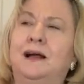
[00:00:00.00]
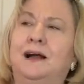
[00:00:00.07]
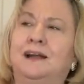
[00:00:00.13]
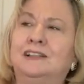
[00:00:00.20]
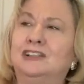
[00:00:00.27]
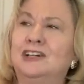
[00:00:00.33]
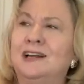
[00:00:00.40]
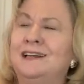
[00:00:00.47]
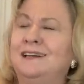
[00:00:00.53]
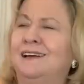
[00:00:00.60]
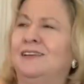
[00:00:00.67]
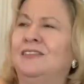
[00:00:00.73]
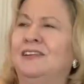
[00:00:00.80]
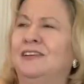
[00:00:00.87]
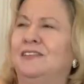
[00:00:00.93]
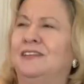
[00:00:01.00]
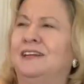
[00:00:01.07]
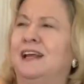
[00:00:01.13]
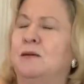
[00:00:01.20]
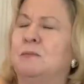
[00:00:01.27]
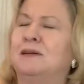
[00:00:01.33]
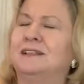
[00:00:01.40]
I tried it on the other
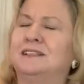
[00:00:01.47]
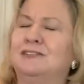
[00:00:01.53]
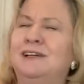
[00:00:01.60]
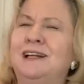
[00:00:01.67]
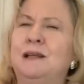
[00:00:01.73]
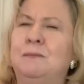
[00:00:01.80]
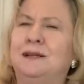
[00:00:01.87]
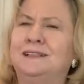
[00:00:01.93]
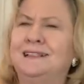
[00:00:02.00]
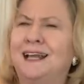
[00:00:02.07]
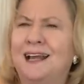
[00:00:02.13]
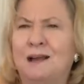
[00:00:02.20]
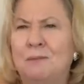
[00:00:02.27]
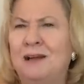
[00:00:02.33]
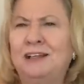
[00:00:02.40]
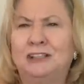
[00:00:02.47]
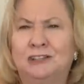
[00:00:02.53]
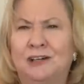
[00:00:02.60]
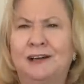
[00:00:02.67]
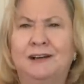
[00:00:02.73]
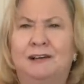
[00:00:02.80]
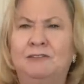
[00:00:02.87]
day, but it's really a bit tight. I might
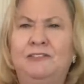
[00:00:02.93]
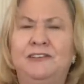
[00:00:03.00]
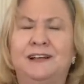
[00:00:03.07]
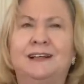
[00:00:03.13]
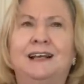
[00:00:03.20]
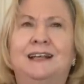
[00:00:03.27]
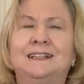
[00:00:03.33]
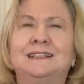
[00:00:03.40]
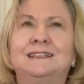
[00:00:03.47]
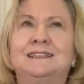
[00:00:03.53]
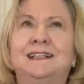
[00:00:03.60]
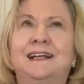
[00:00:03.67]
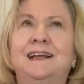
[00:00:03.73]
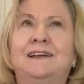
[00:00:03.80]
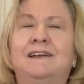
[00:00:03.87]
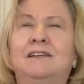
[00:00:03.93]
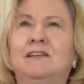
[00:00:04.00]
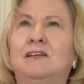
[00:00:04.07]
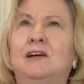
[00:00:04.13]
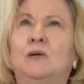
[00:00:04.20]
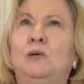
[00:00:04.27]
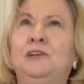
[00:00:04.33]
try it on for you and let you see. And I
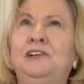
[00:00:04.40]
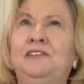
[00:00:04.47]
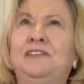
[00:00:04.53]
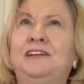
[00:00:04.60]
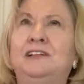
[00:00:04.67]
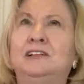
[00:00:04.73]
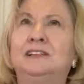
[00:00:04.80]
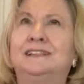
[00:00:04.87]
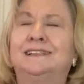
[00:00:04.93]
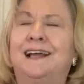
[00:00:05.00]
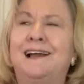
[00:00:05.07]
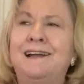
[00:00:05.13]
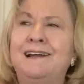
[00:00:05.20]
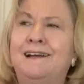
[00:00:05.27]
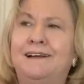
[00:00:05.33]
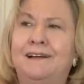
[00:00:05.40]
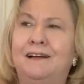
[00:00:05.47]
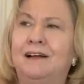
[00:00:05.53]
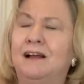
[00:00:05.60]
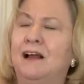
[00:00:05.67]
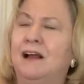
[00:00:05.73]
thought, I wonder if I could dye it